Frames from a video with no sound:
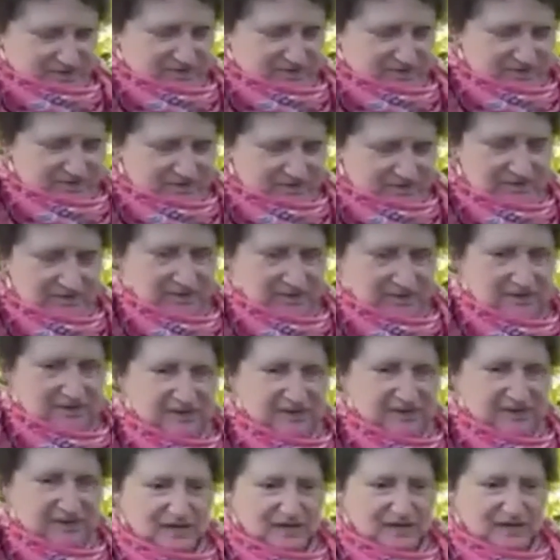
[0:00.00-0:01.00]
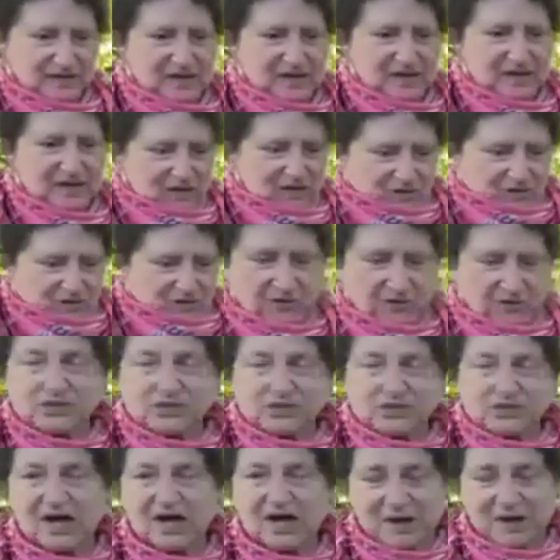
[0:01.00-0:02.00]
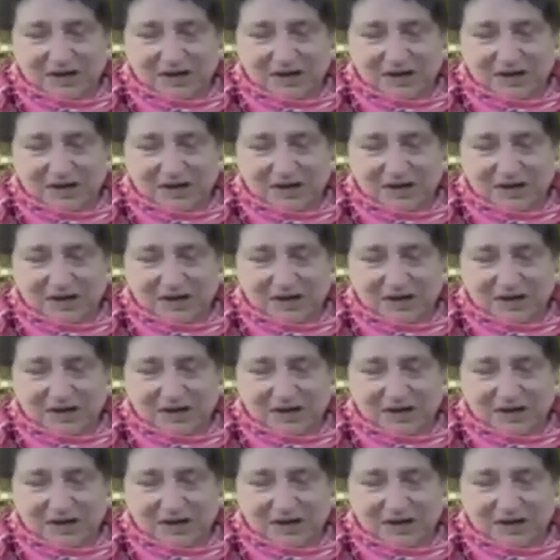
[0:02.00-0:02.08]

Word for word: could be cool in your after school program. First too. time I